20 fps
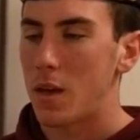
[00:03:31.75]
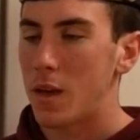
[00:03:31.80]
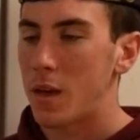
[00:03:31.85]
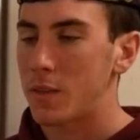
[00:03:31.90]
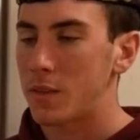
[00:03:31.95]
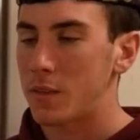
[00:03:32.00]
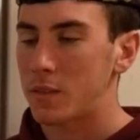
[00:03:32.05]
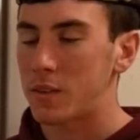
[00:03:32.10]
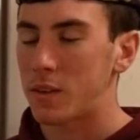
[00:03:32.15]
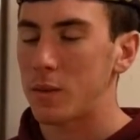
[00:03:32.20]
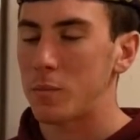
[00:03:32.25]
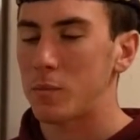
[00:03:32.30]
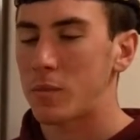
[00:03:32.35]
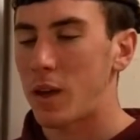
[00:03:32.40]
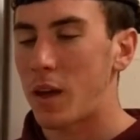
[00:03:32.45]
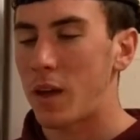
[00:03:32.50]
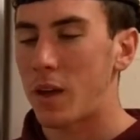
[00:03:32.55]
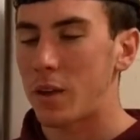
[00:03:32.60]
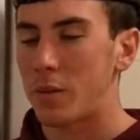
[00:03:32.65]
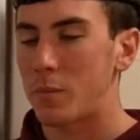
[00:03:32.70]
At the same
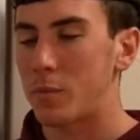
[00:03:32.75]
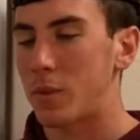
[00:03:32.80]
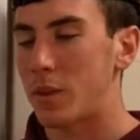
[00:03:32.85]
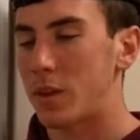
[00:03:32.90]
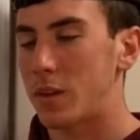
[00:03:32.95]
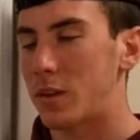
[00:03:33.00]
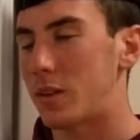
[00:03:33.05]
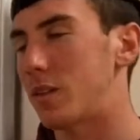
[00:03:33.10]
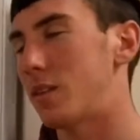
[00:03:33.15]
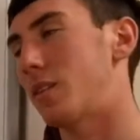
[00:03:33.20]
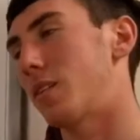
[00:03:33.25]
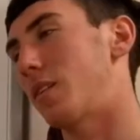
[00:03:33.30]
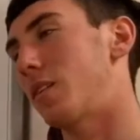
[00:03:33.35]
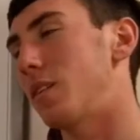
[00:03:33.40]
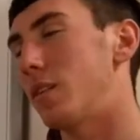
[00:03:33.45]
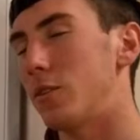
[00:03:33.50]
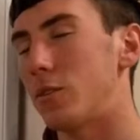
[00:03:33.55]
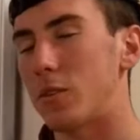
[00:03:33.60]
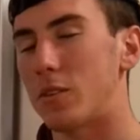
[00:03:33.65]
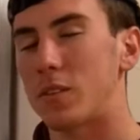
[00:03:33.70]
time,
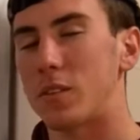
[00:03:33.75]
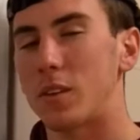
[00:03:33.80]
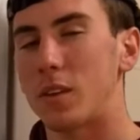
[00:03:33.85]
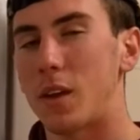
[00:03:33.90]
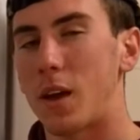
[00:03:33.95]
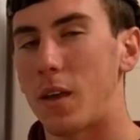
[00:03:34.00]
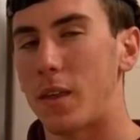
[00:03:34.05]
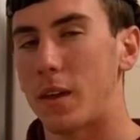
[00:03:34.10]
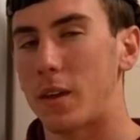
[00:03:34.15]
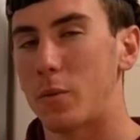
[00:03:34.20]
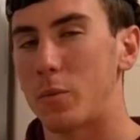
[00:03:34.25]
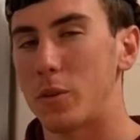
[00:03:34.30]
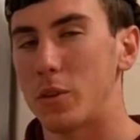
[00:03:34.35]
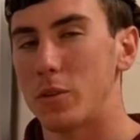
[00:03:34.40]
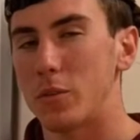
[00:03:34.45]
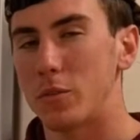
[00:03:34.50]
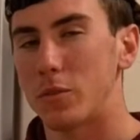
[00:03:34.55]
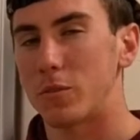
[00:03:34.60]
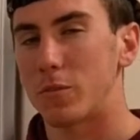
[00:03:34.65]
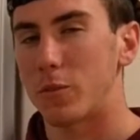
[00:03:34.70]
you could see how that could be
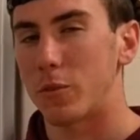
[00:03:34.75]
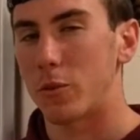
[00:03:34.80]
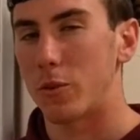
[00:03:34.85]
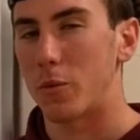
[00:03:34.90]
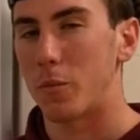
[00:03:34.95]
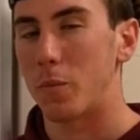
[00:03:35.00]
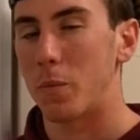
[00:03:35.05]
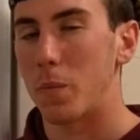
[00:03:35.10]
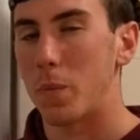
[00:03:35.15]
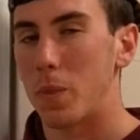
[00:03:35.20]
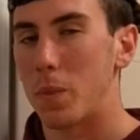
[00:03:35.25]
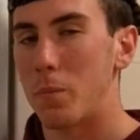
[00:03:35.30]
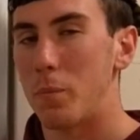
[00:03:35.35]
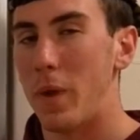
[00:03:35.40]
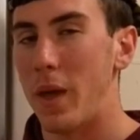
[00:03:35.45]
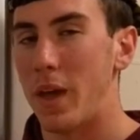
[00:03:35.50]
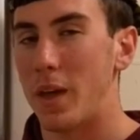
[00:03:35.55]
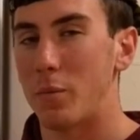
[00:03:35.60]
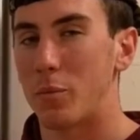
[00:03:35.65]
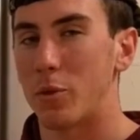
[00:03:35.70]
used for
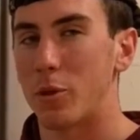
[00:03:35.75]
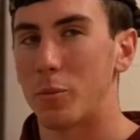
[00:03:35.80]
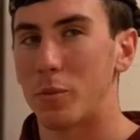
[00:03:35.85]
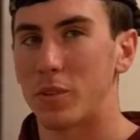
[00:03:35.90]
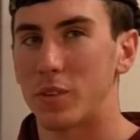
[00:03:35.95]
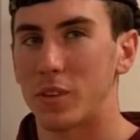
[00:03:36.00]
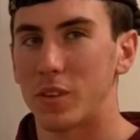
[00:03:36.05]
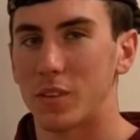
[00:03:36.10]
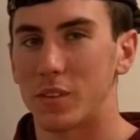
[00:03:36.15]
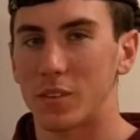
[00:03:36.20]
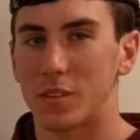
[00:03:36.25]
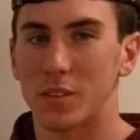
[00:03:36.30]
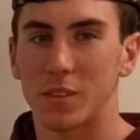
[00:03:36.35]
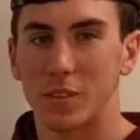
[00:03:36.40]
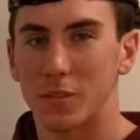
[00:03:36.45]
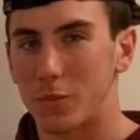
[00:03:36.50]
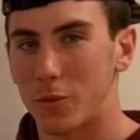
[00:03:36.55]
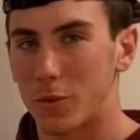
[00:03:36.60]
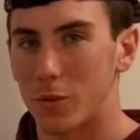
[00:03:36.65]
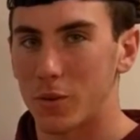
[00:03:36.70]
bad purposes,
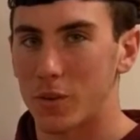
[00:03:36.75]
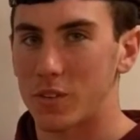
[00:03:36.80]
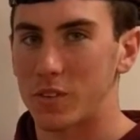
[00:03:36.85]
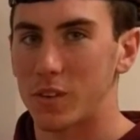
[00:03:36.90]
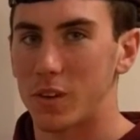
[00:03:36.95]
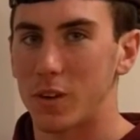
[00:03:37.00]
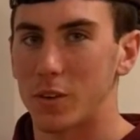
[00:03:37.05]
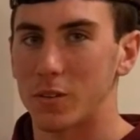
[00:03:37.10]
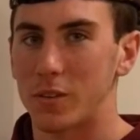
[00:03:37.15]
of course,